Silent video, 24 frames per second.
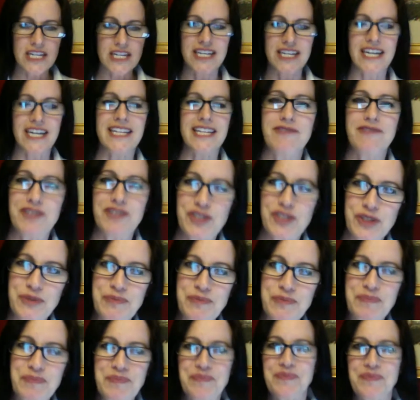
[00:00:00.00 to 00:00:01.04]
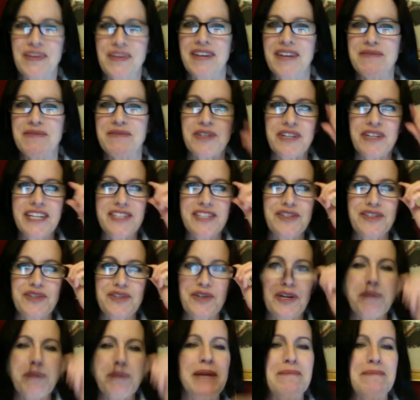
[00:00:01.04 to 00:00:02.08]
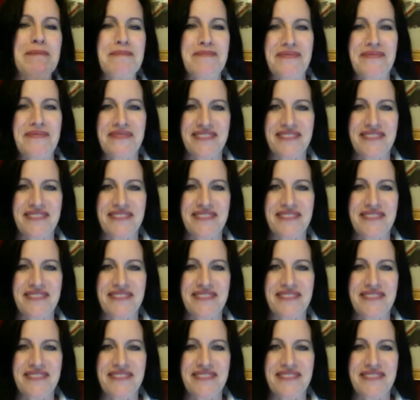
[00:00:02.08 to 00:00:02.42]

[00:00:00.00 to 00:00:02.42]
I love you too. I'm so glad you joined me.